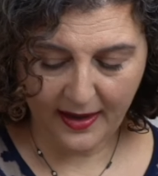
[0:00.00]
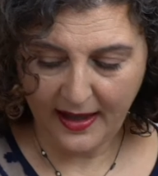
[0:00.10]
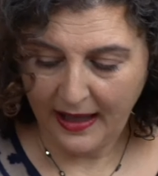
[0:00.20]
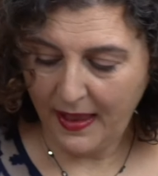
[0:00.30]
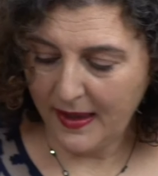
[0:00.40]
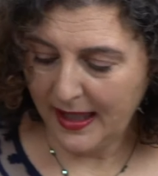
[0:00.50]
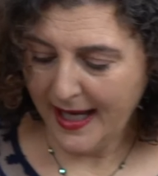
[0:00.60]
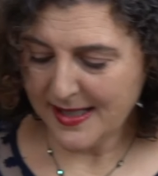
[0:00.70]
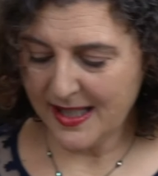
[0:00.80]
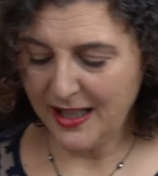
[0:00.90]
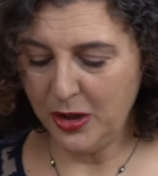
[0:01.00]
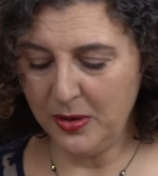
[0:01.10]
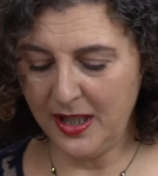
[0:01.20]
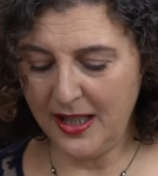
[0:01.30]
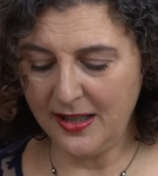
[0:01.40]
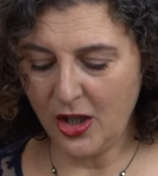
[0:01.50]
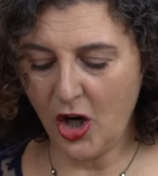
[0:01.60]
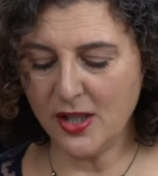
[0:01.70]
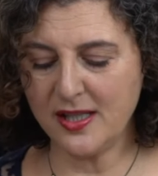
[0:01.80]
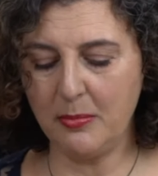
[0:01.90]
And then the last thing you need
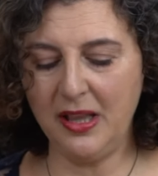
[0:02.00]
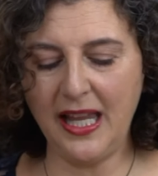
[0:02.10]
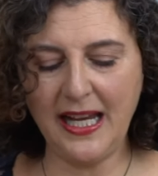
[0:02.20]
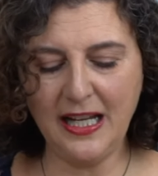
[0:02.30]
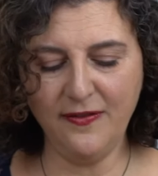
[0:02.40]
are some lady